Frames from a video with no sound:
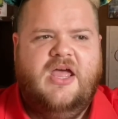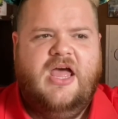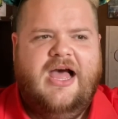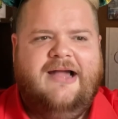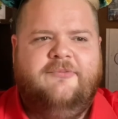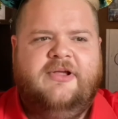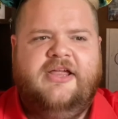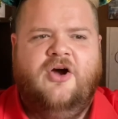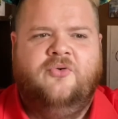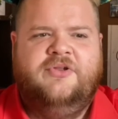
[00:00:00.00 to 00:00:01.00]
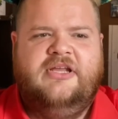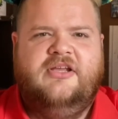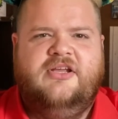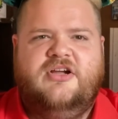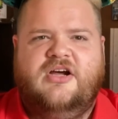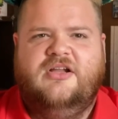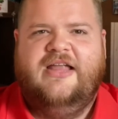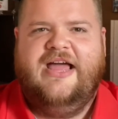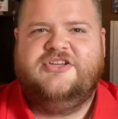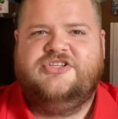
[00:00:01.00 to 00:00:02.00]
I really only
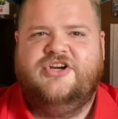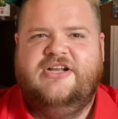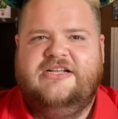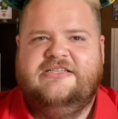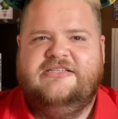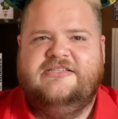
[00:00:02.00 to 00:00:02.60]
collect certain